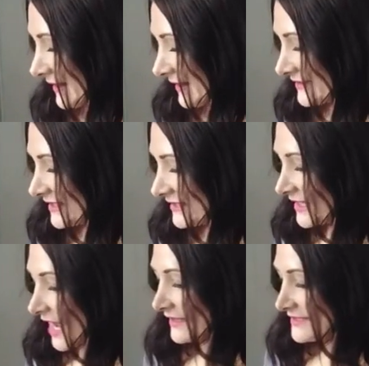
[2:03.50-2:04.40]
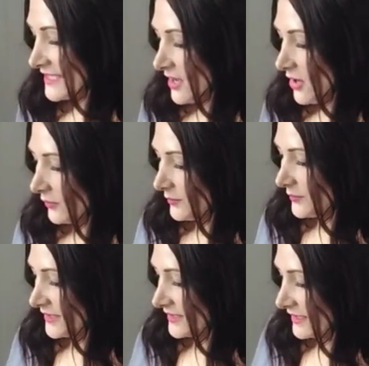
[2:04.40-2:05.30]
into the cocktail, we'll
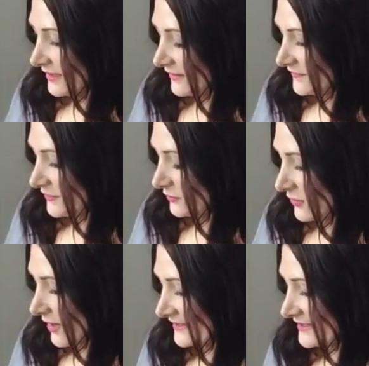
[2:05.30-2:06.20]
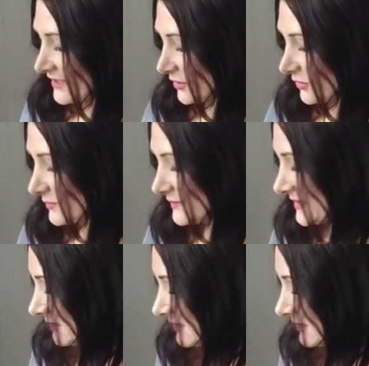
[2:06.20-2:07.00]
put a few little ice cubes.